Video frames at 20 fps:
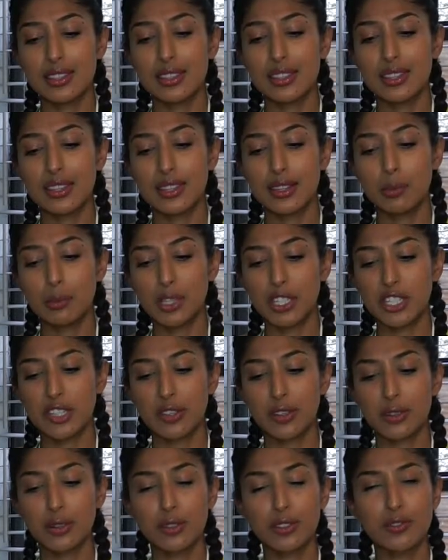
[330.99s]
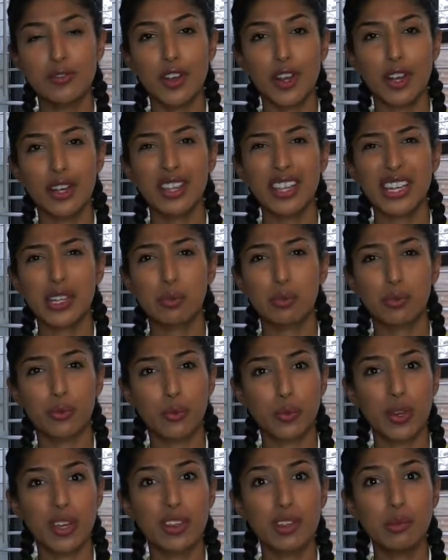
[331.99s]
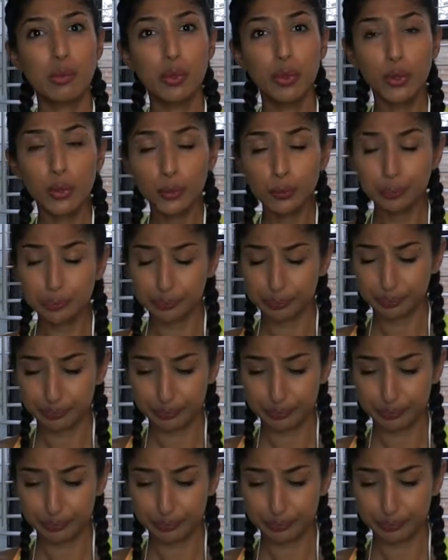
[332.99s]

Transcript: the material is very like breathable.